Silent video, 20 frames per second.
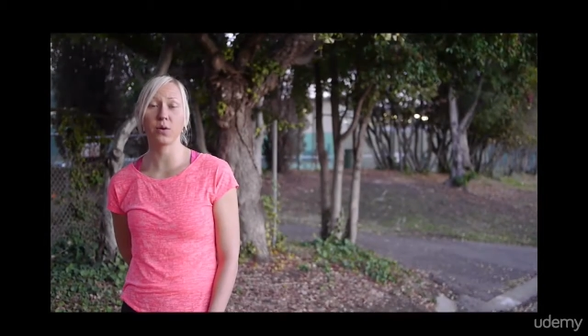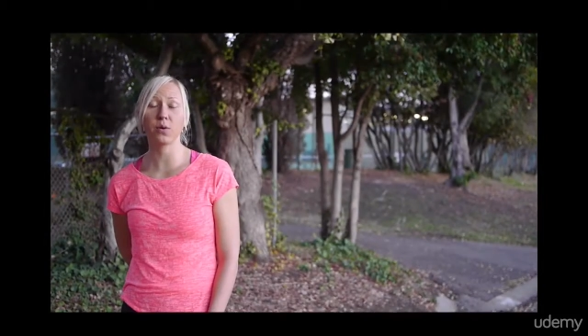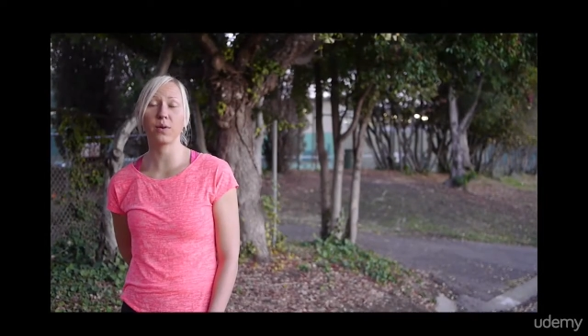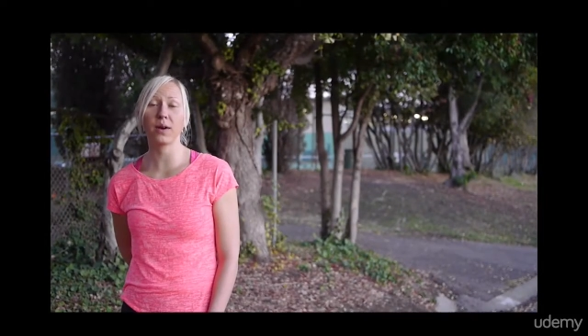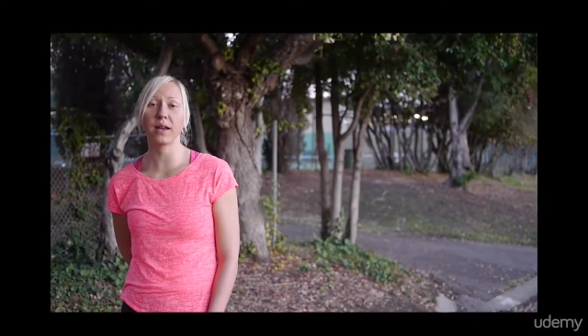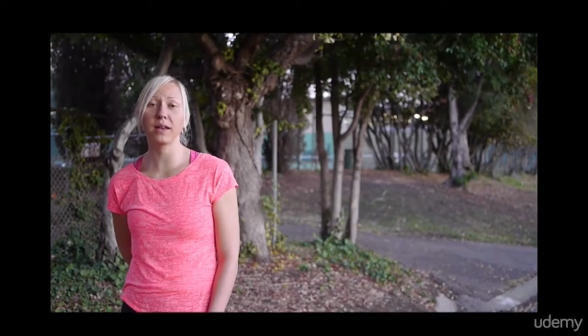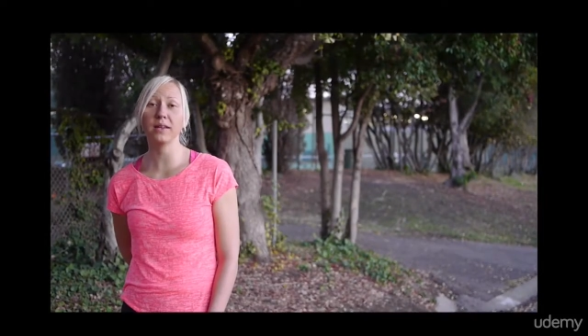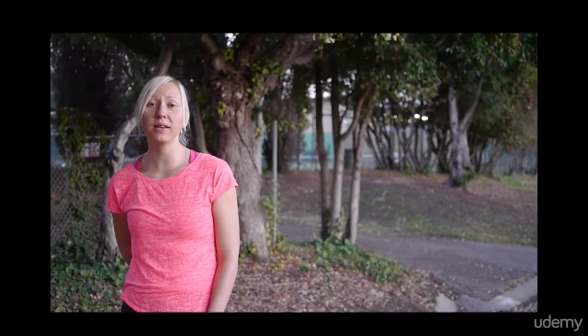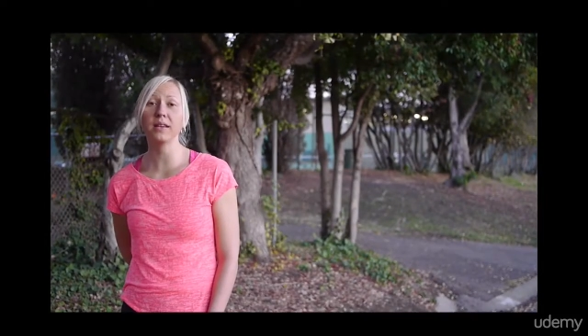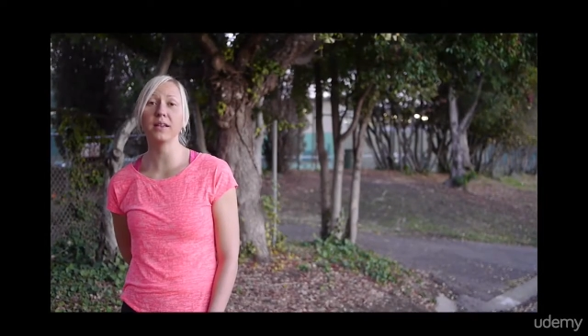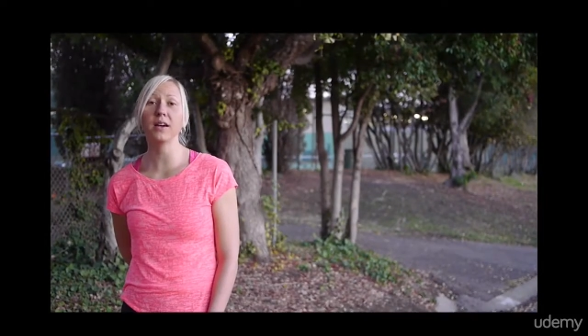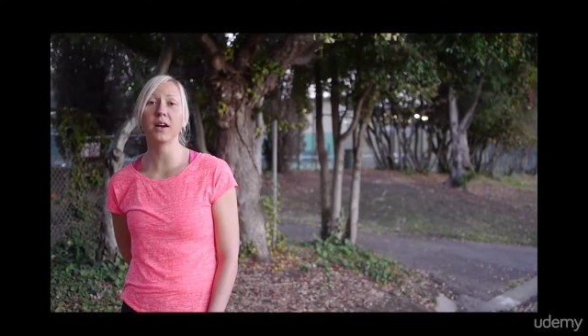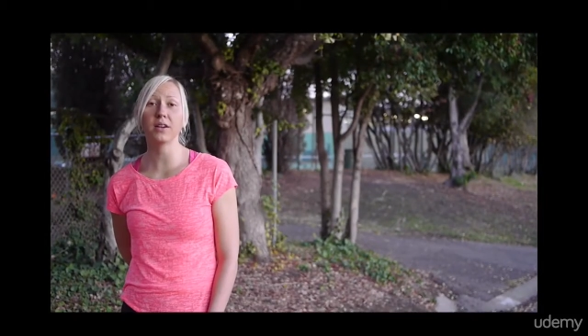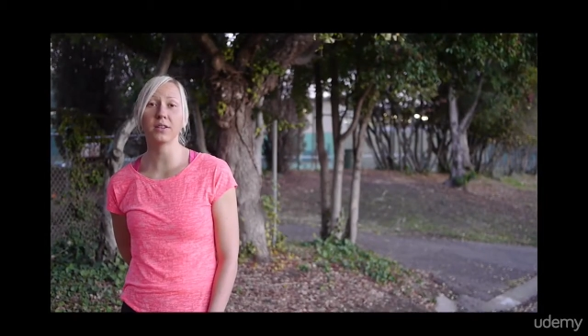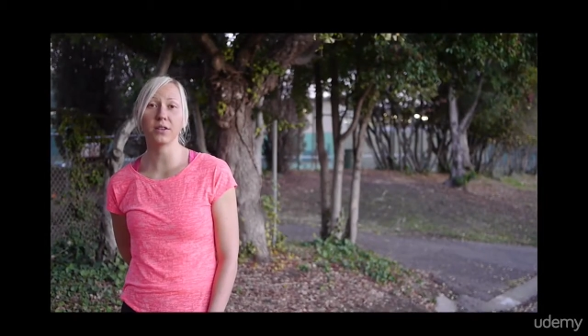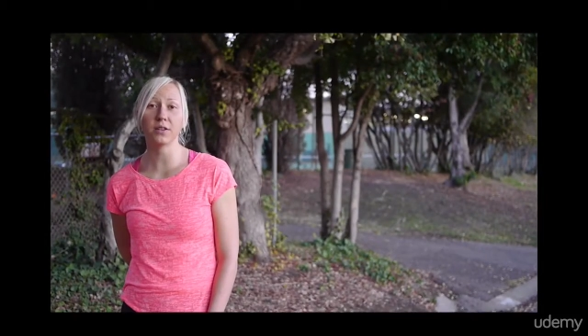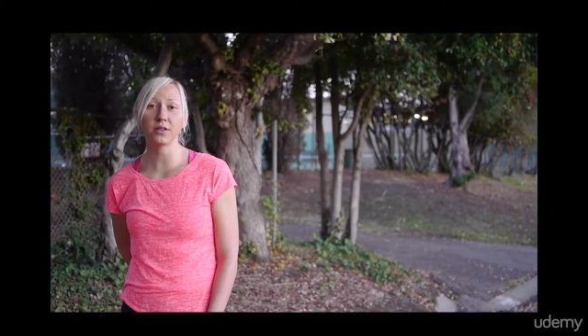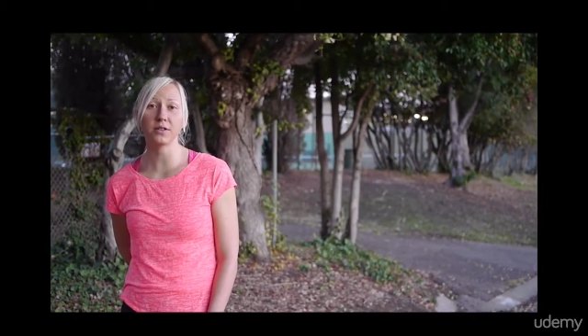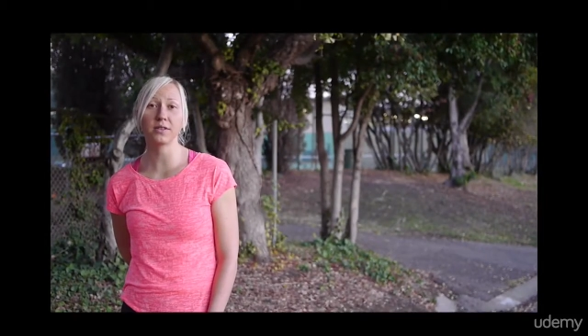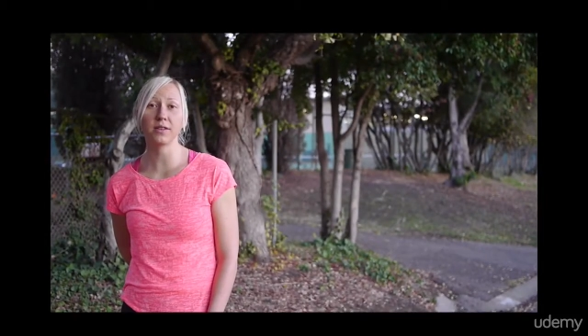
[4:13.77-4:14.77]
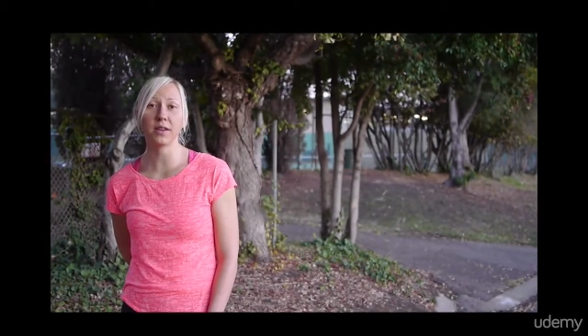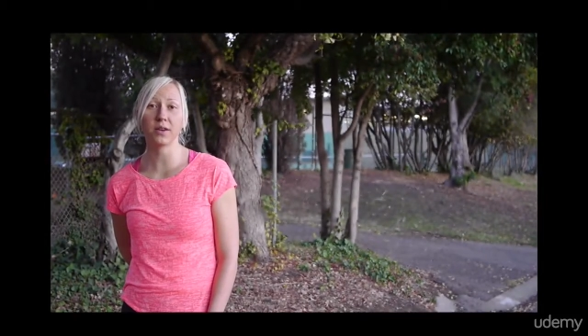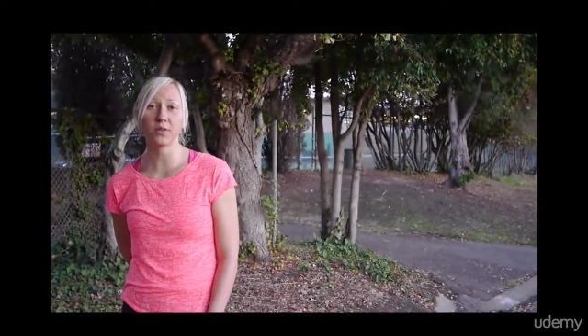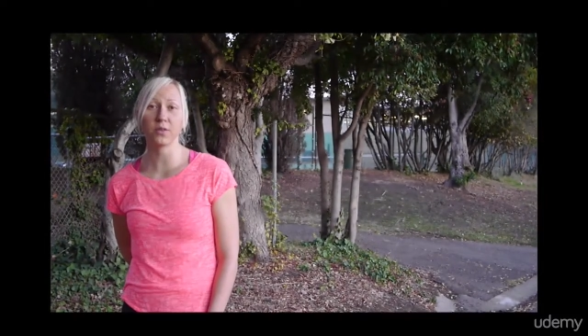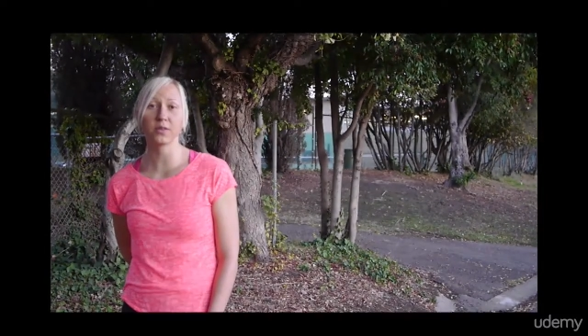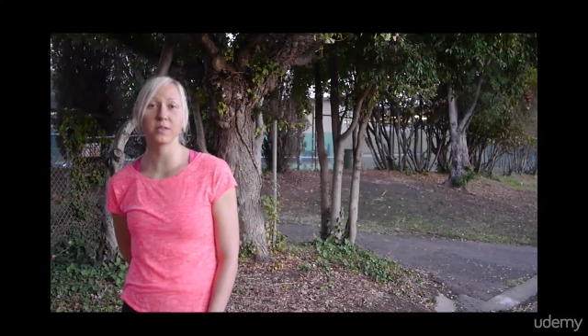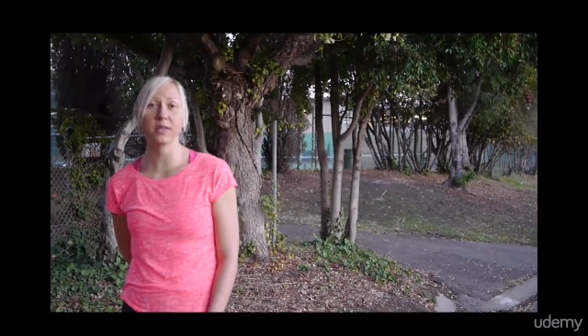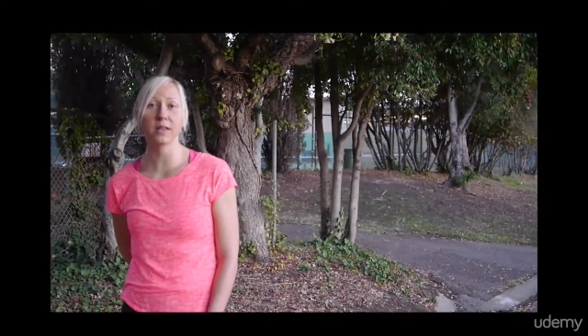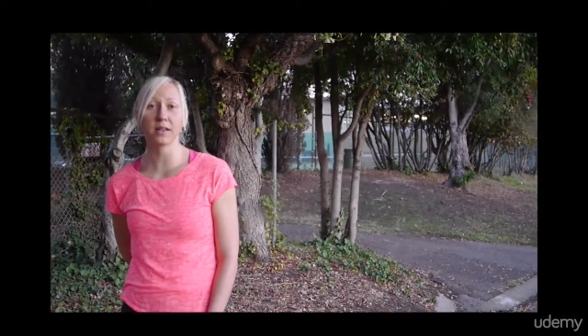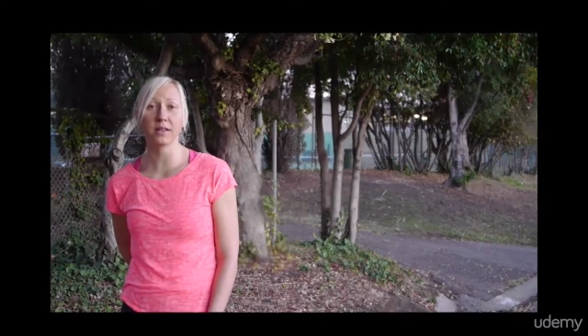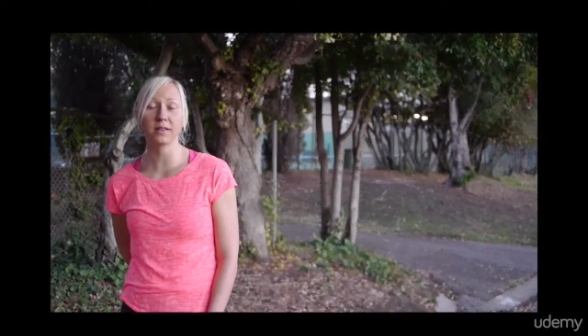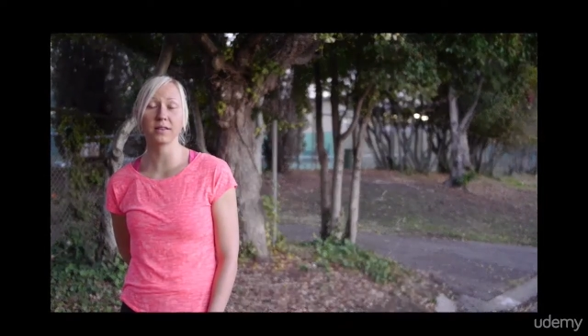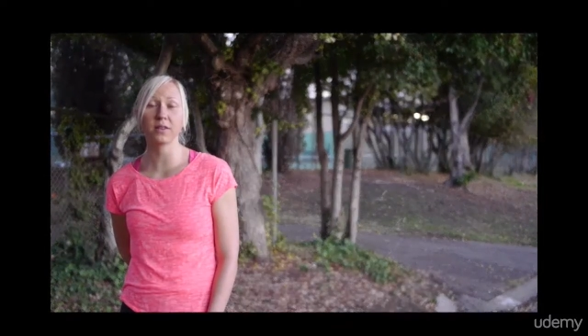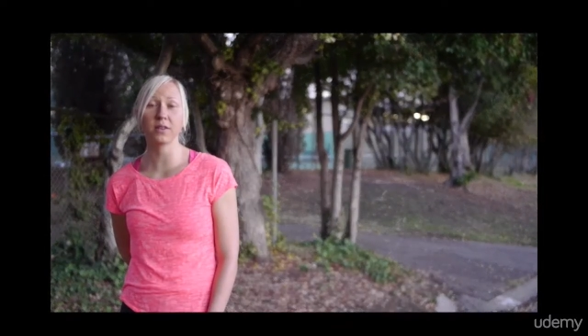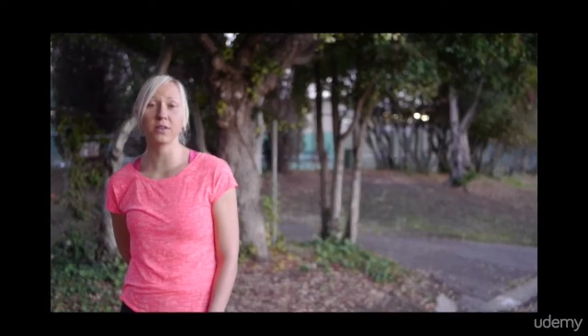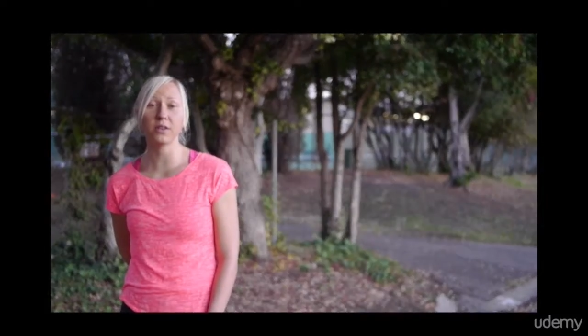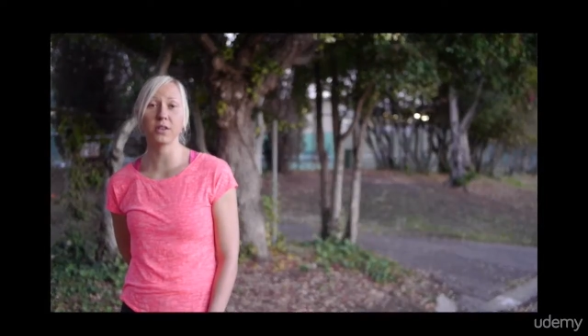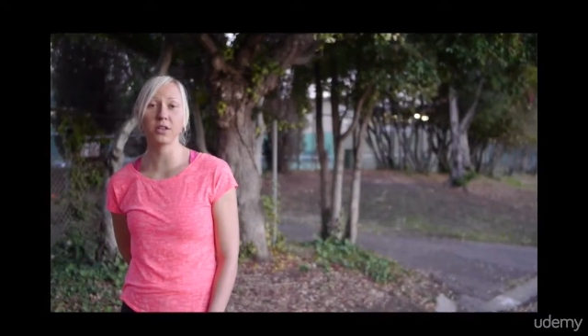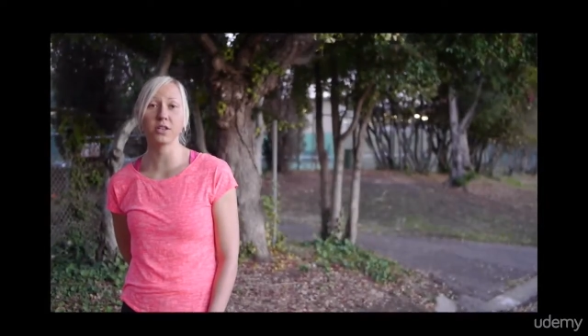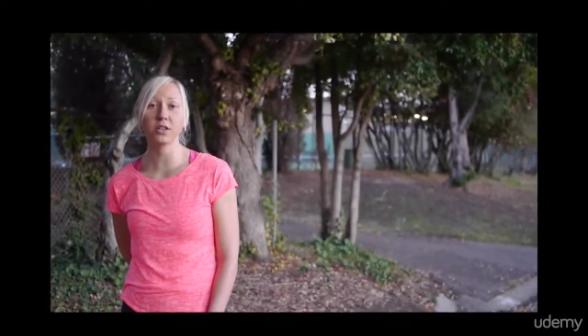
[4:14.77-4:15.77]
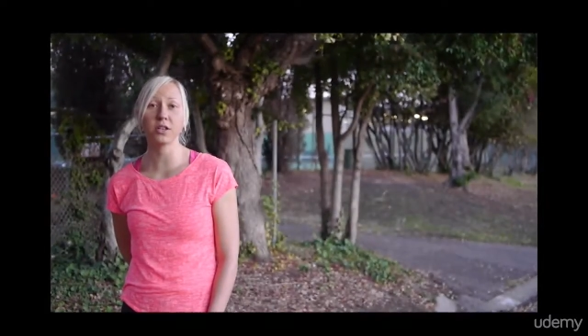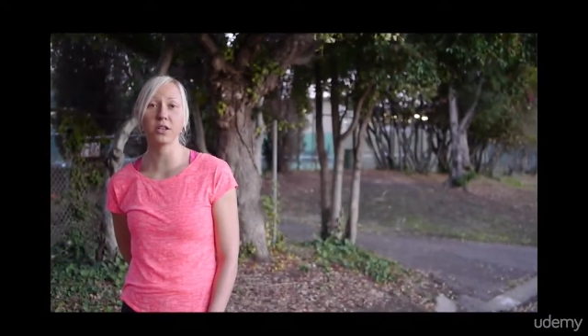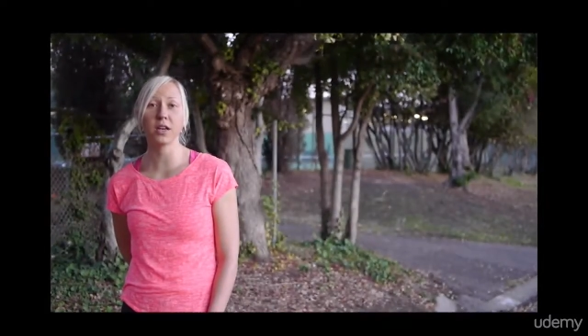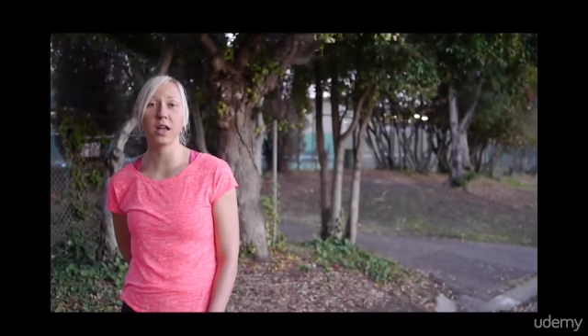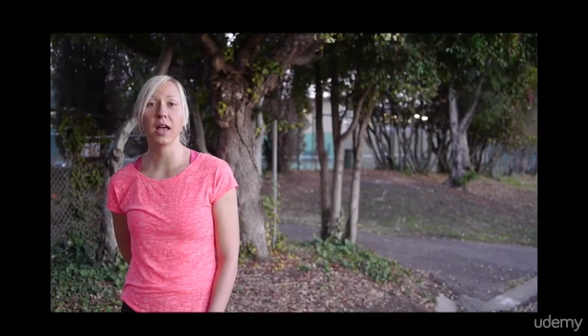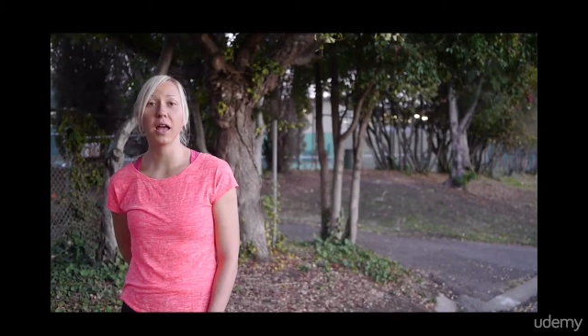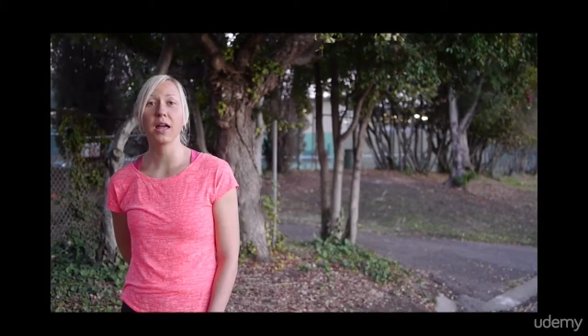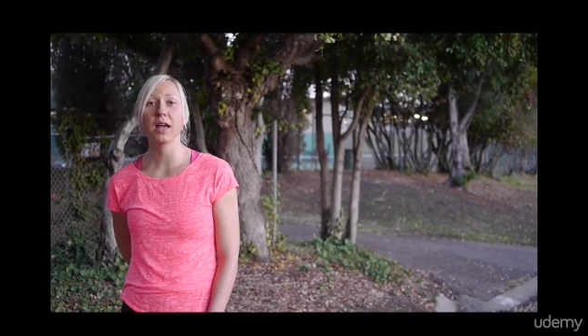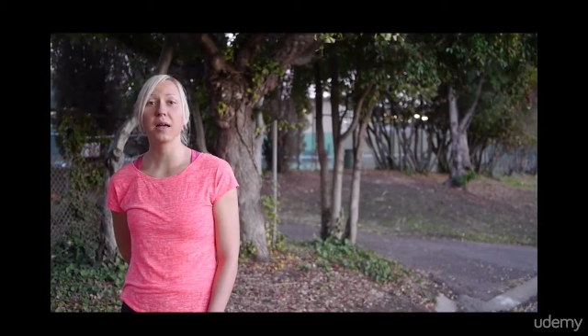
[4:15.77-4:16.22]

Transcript: or any other serious health condition,